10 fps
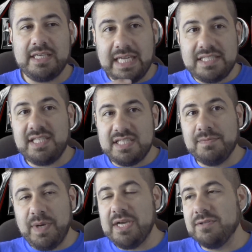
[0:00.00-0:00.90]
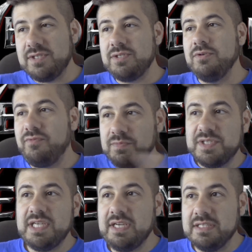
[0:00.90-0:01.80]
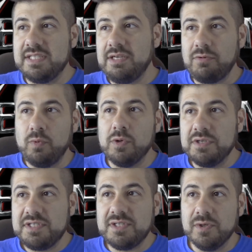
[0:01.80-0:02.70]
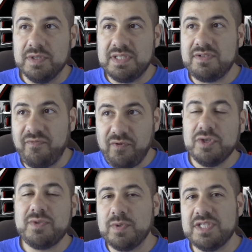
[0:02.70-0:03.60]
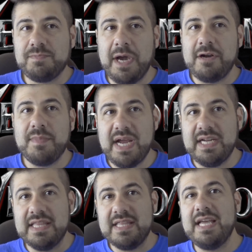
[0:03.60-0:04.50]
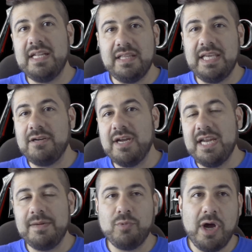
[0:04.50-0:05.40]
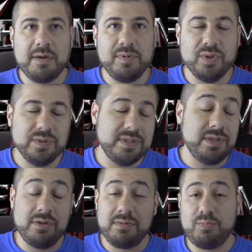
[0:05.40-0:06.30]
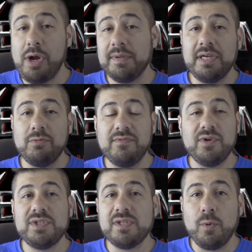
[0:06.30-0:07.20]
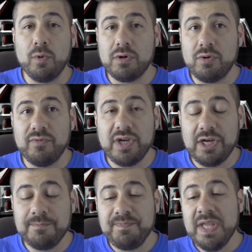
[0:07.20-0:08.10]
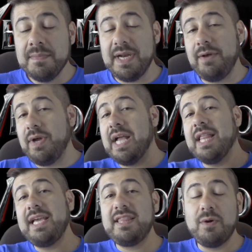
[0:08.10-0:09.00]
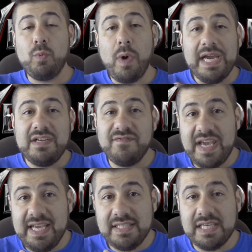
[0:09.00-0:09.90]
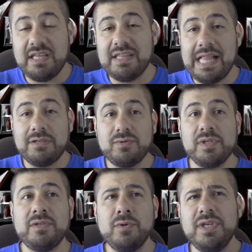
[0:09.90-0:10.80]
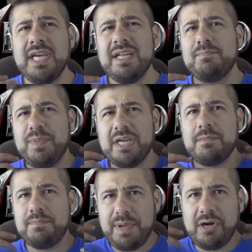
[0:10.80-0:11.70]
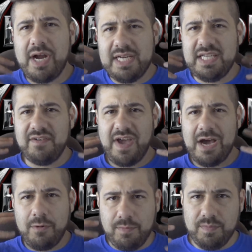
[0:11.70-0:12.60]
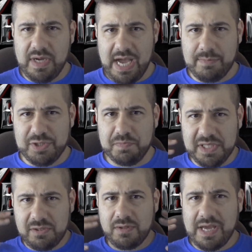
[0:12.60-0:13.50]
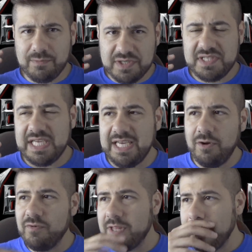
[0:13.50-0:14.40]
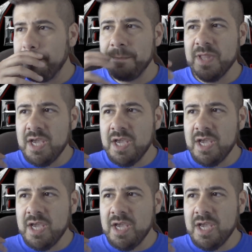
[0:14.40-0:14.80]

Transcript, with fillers: gets the symbiote suit from Se in Secret Wars, so it's first with Spider-Man and then later Eddie Brock, so they're probably going to reverse the order over here. But anyway, I like the white veins. I thought that looked really cool. You get a bigger, better idea of how, how much muscle that we're seeing over there